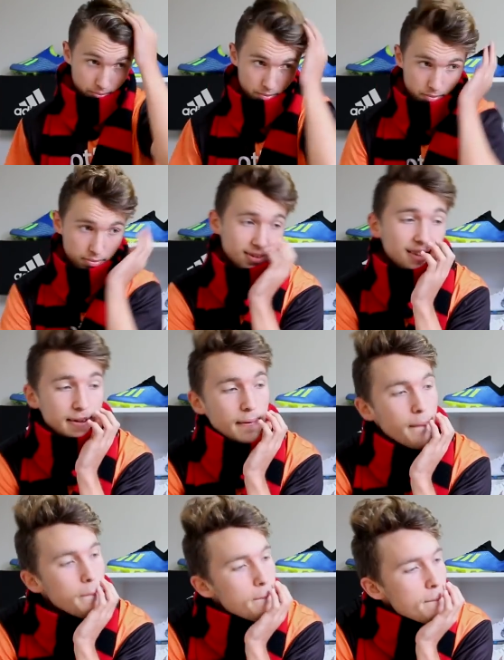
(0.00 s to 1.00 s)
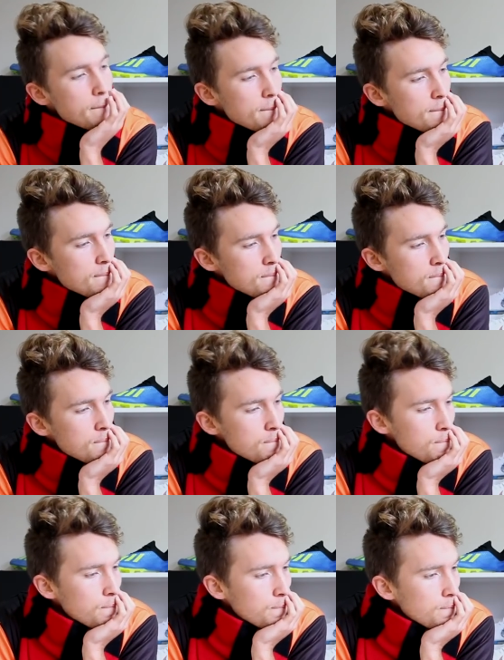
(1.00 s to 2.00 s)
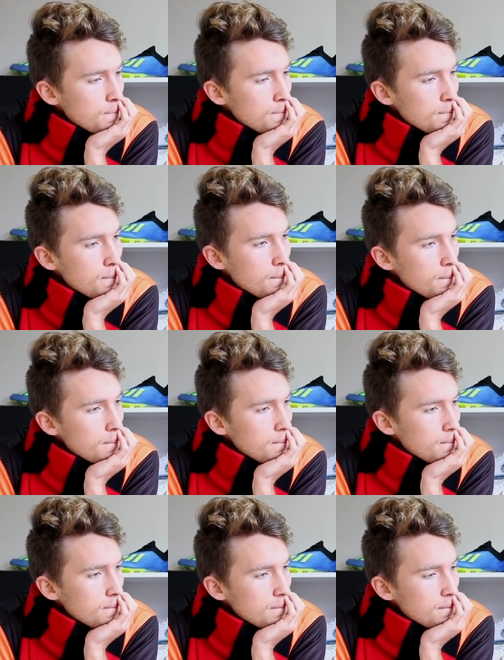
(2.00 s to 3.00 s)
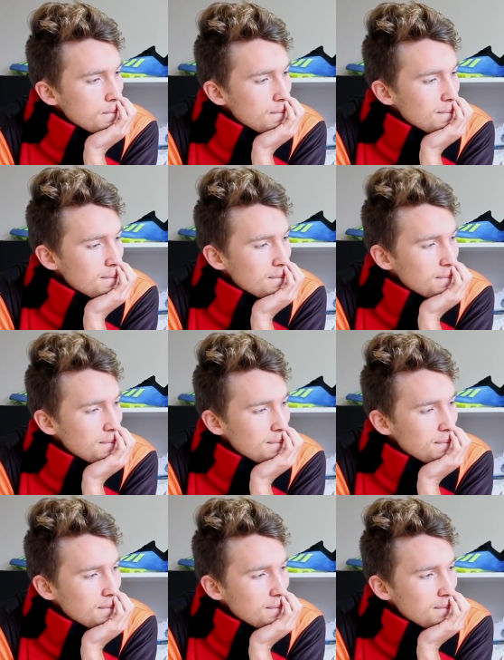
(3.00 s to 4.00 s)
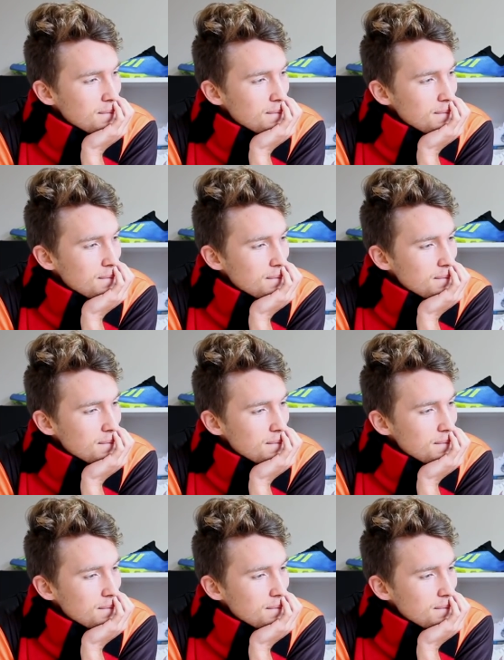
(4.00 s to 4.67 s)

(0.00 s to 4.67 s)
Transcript: Nobody speaks.